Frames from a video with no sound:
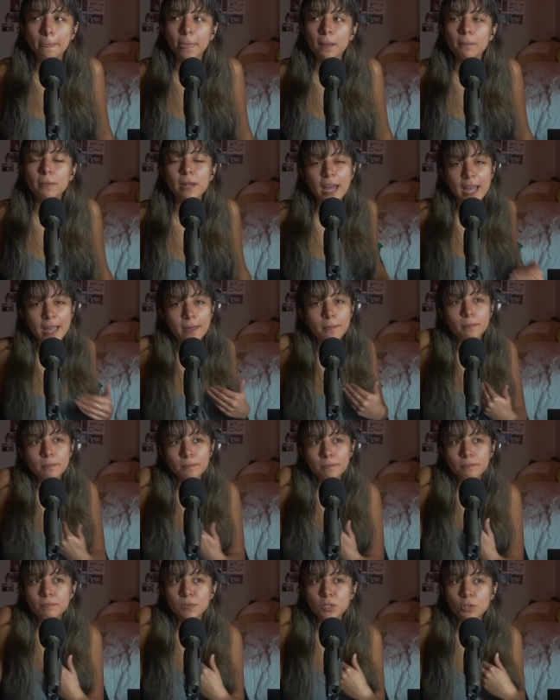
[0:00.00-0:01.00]
But I
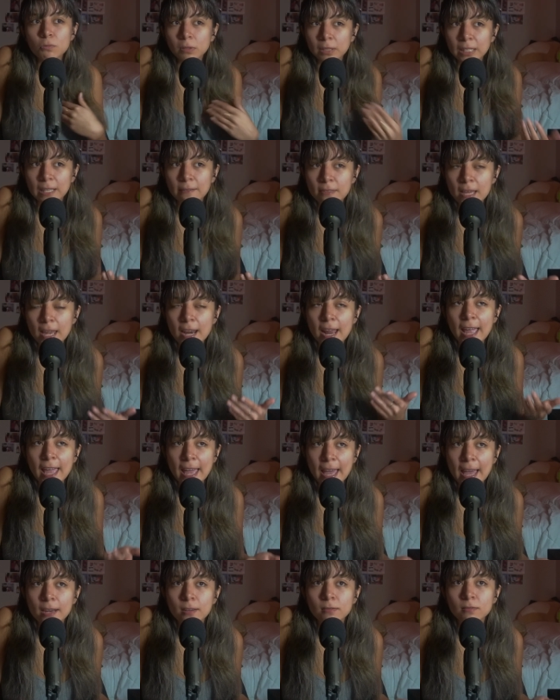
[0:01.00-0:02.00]
do believe that I
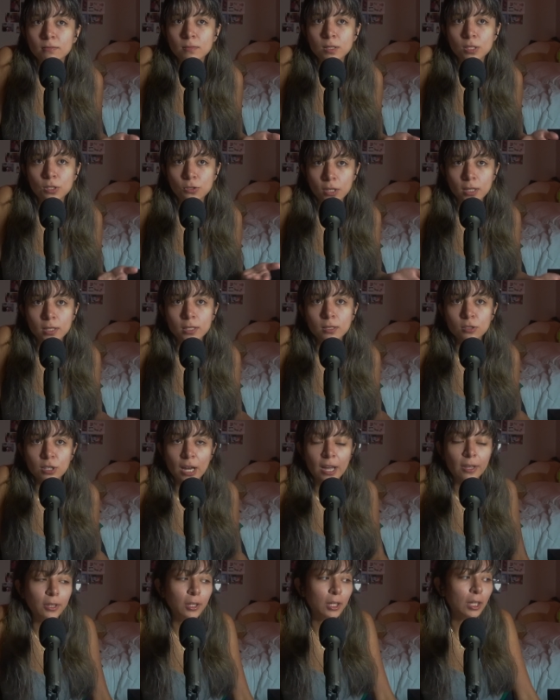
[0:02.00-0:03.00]
had a strict
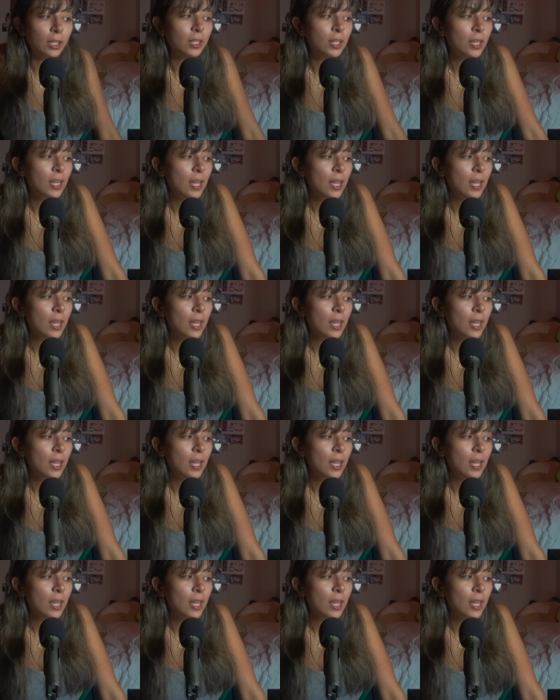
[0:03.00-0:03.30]
childhood.